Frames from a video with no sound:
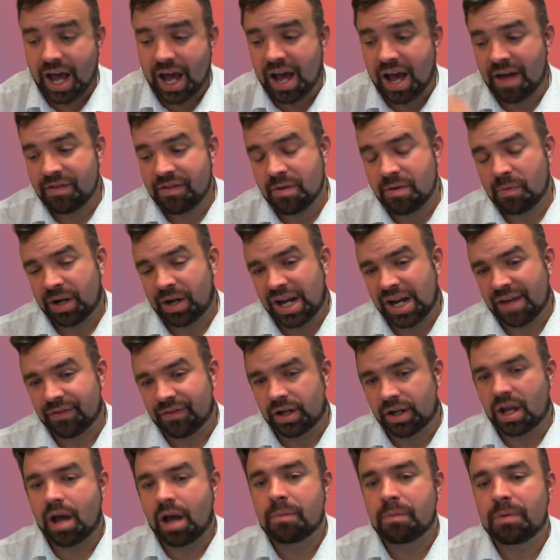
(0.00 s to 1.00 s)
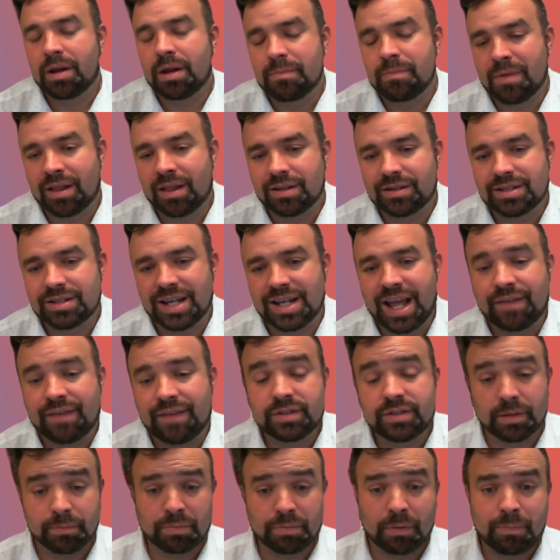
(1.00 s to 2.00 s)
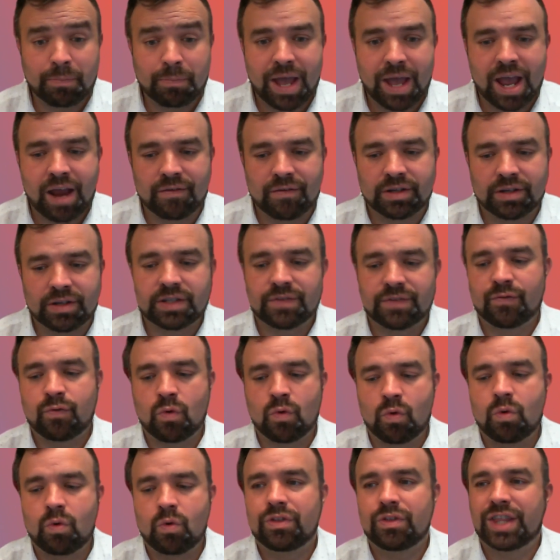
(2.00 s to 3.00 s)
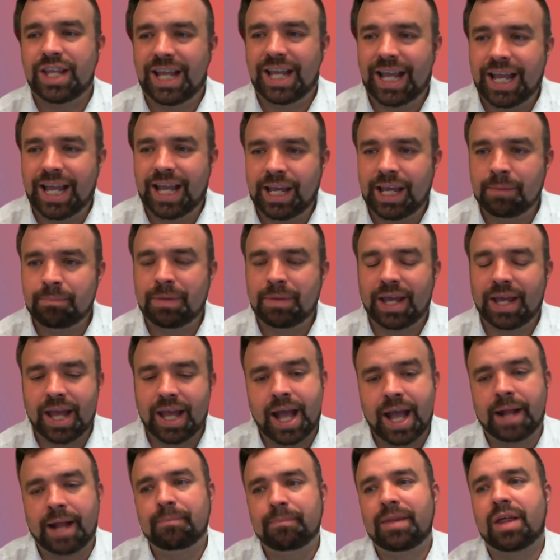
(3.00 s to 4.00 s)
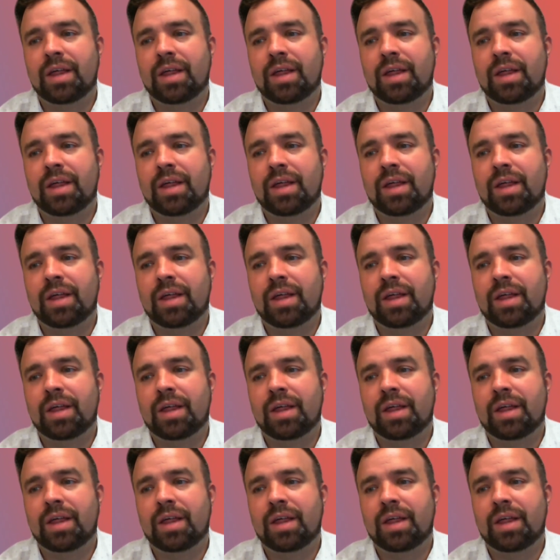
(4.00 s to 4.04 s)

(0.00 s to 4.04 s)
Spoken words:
and then we're going to have a couple of months left to prepare us for the EPA.